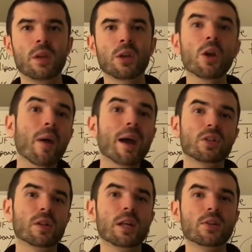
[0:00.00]

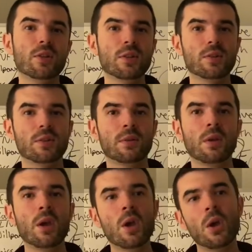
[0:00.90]
Congratulations.
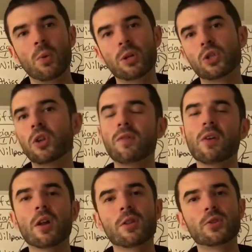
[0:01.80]
When you should have
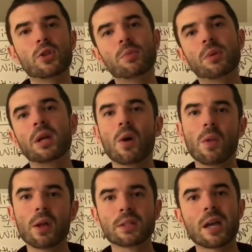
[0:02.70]
gone to the super ego
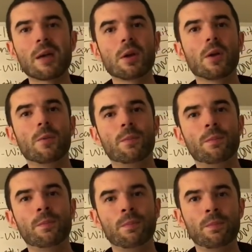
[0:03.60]
a long time ago.
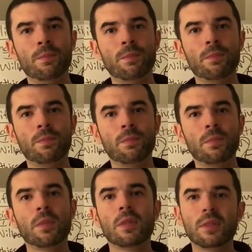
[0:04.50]

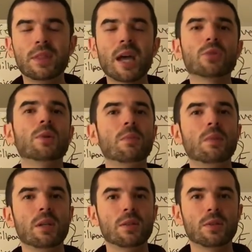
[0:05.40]
That's what
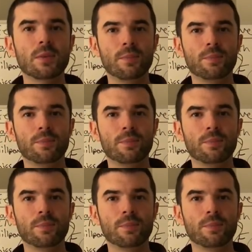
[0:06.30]
it means.